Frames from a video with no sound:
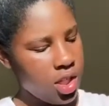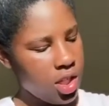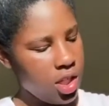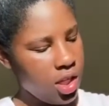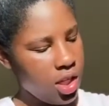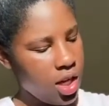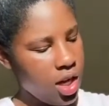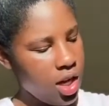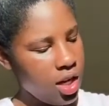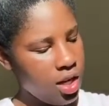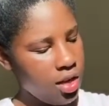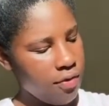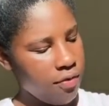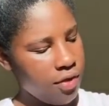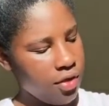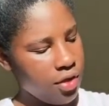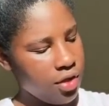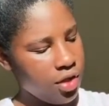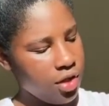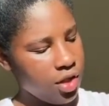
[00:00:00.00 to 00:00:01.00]
It kind of
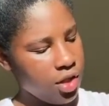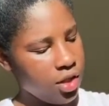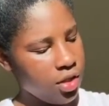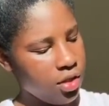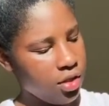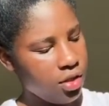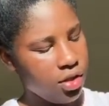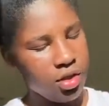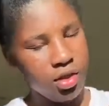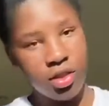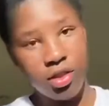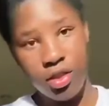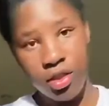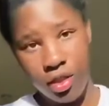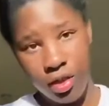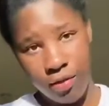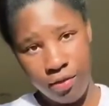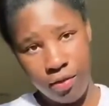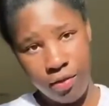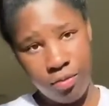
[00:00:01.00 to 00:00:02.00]
feels a little
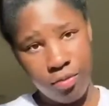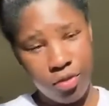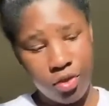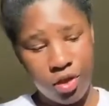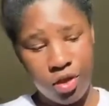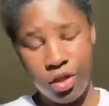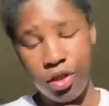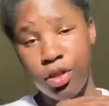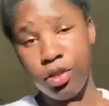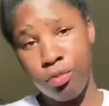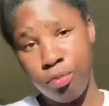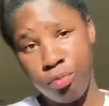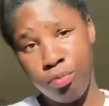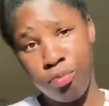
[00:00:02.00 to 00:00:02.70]
different, but it,